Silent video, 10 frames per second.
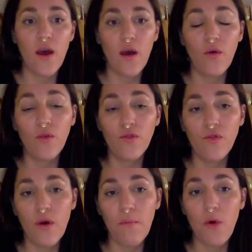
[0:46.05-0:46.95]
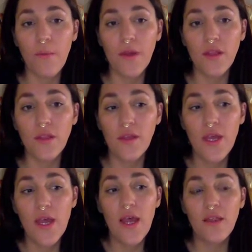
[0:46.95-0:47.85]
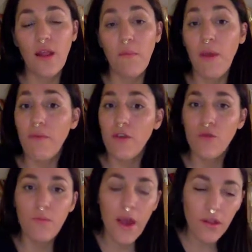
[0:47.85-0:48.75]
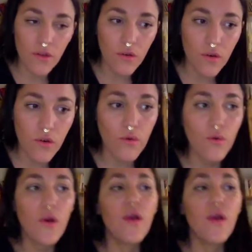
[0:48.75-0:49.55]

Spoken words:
also a moment that maybe you might not know